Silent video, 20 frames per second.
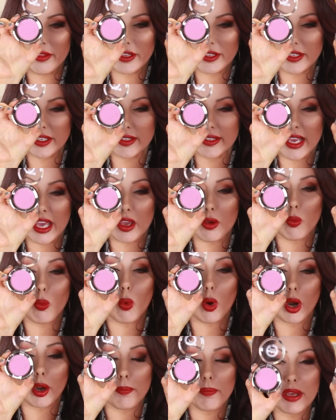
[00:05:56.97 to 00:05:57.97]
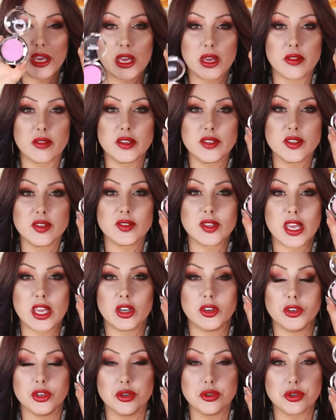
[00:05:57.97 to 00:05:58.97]
This is a warm pink. This is
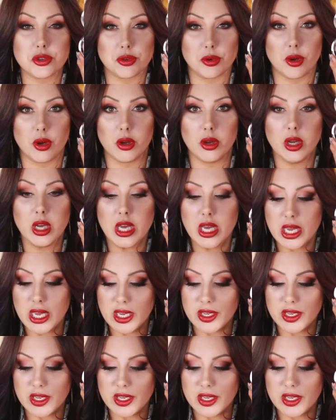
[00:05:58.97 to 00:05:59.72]
a neutral.